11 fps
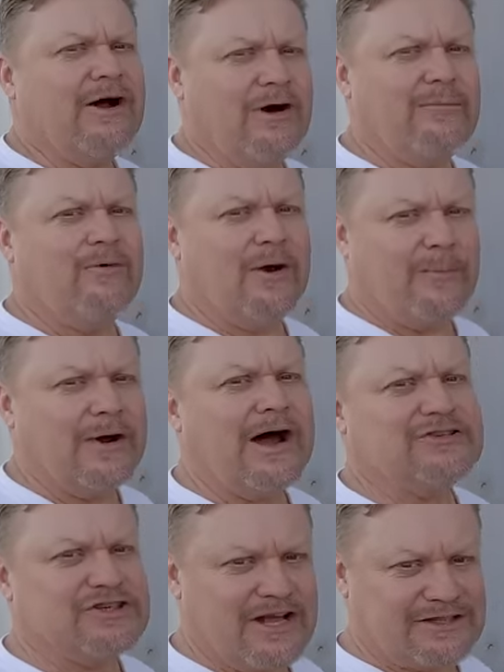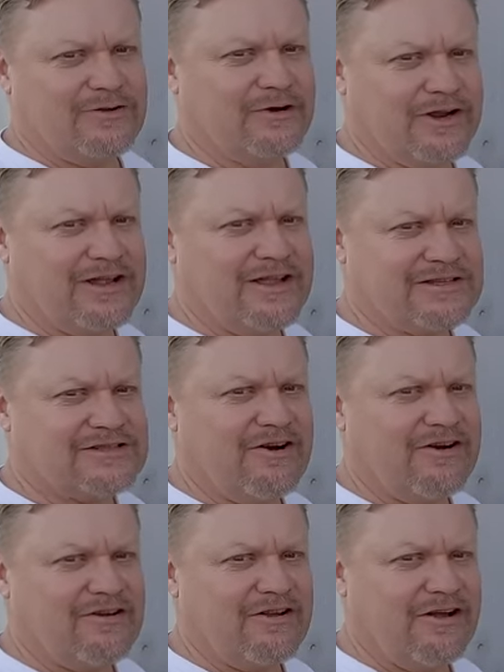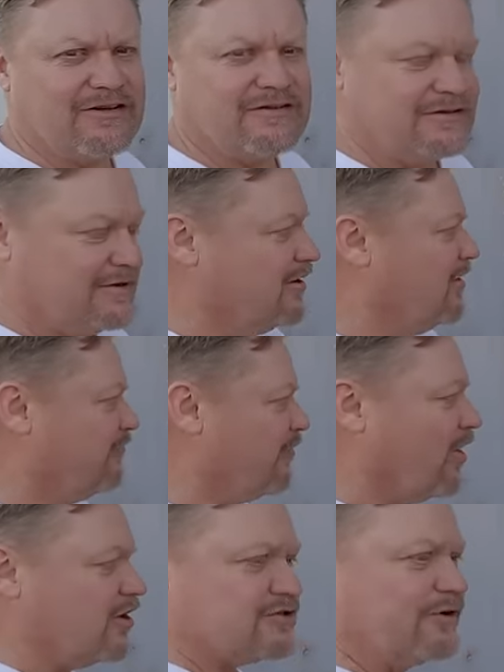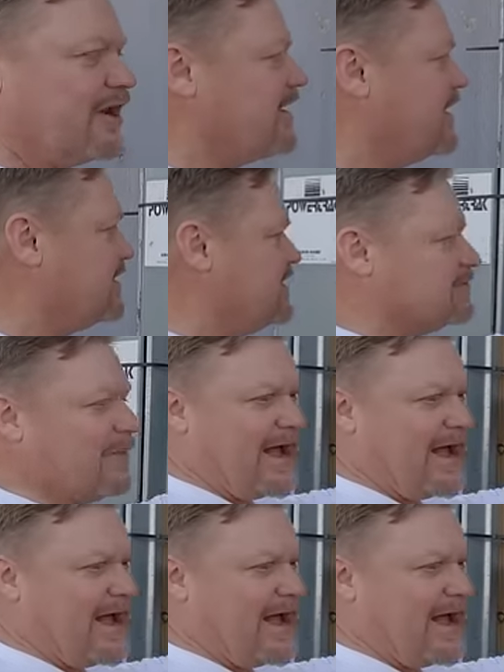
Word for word: got one more project that we're going to get started on. First, we're going to get these